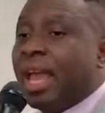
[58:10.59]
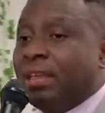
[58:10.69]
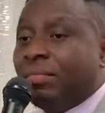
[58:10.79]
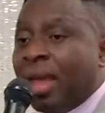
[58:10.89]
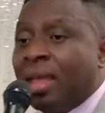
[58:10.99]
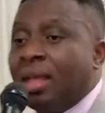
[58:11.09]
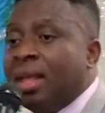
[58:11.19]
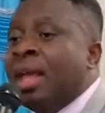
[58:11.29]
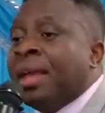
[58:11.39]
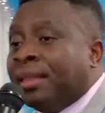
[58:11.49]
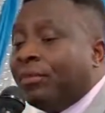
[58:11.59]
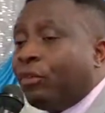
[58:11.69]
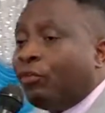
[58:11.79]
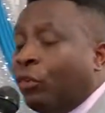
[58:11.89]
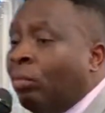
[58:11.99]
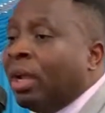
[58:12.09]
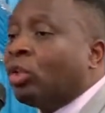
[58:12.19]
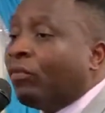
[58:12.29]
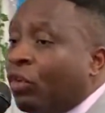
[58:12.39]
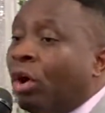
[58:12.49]
amen, the fulfillment
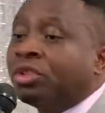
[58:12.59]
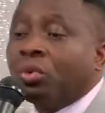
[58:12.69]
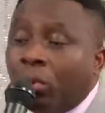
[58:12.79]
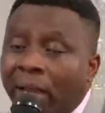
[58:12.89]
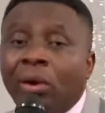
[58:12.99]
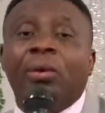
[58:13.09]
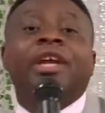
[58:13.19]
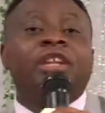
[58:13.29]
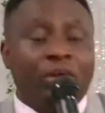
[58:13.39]
of God's will in